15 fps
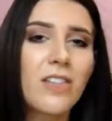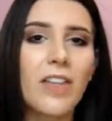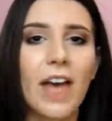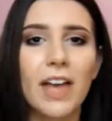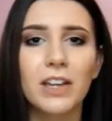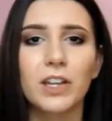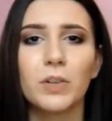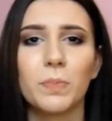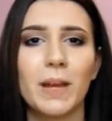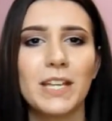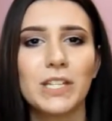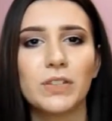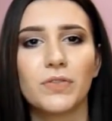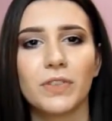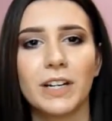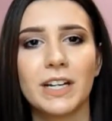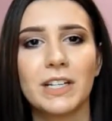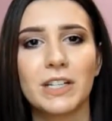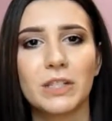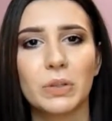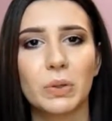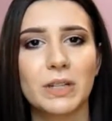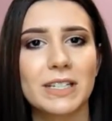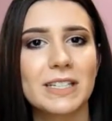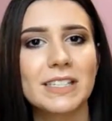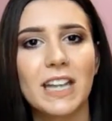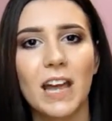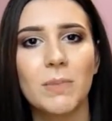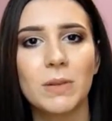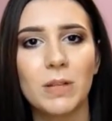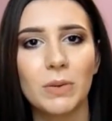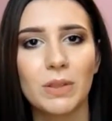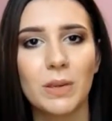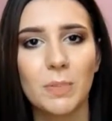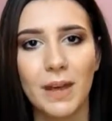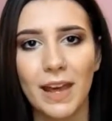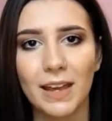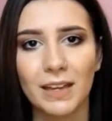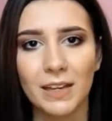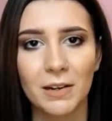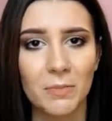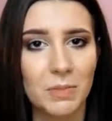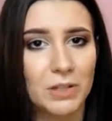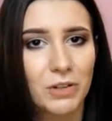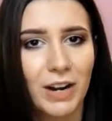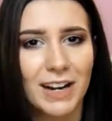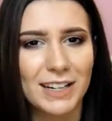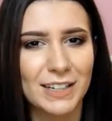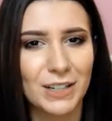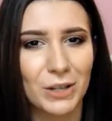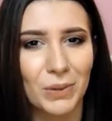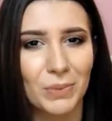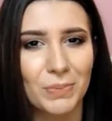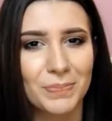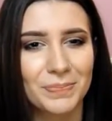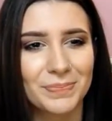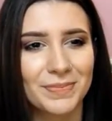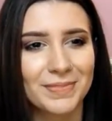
that your best friend is going to stab you in the back and betray you.